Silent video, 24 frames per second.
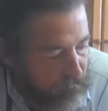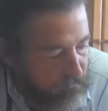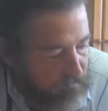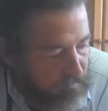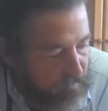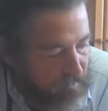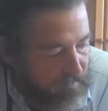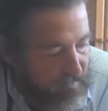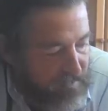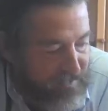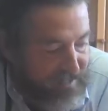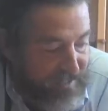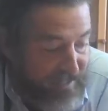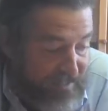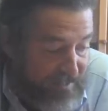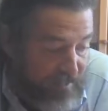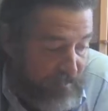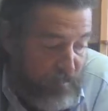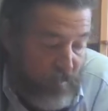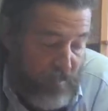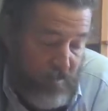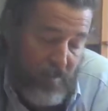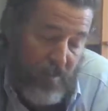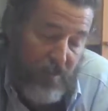There's
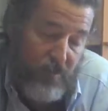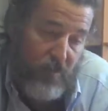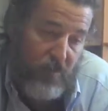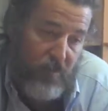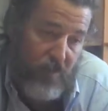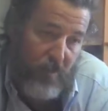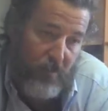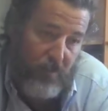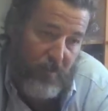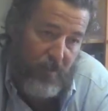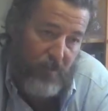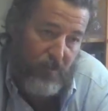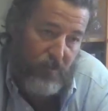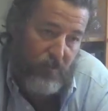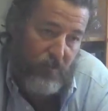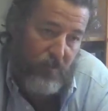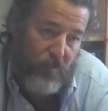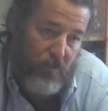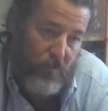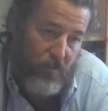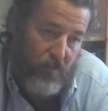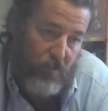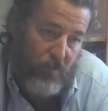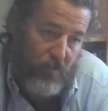60% of Cabernet
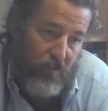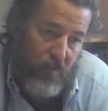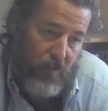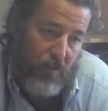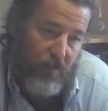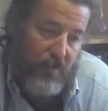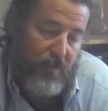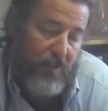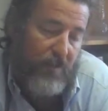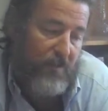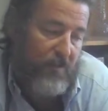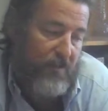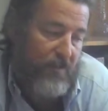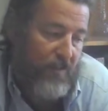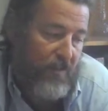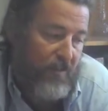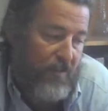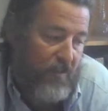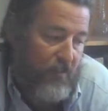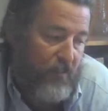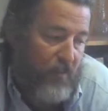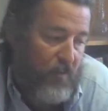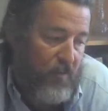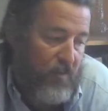Sauvignon, and that
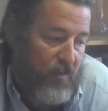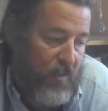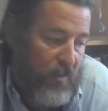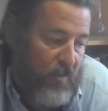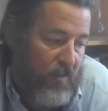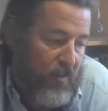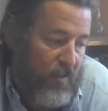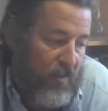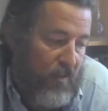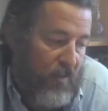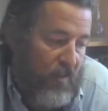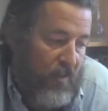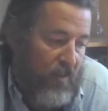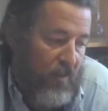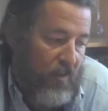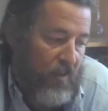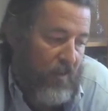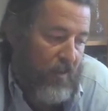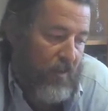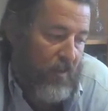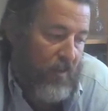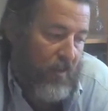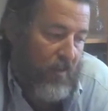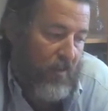60%,
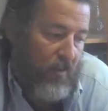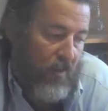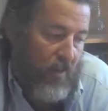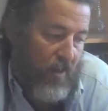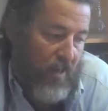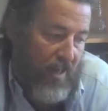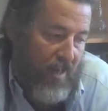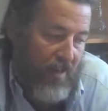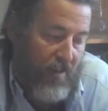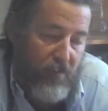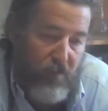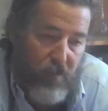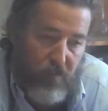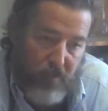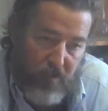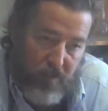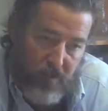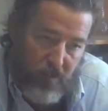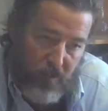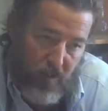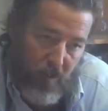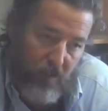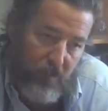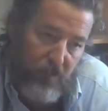half of
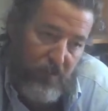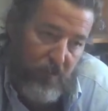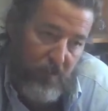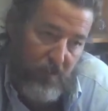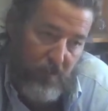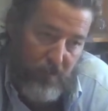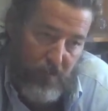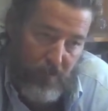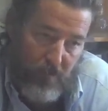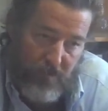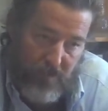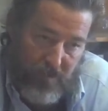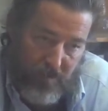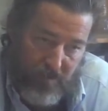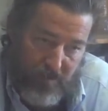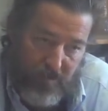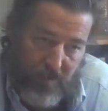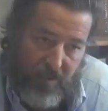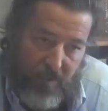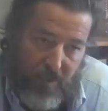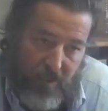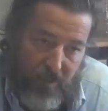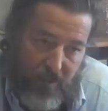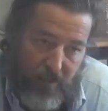it comes from
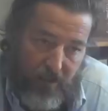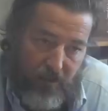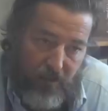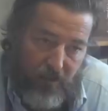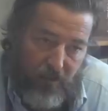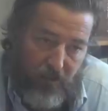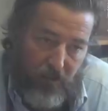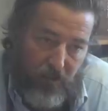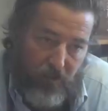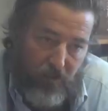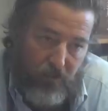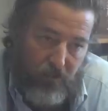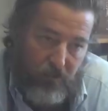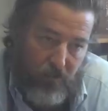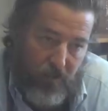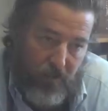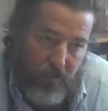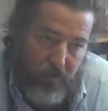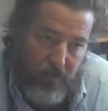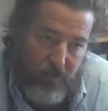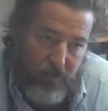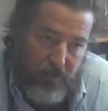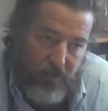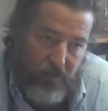Sassicaia younger
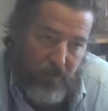vines.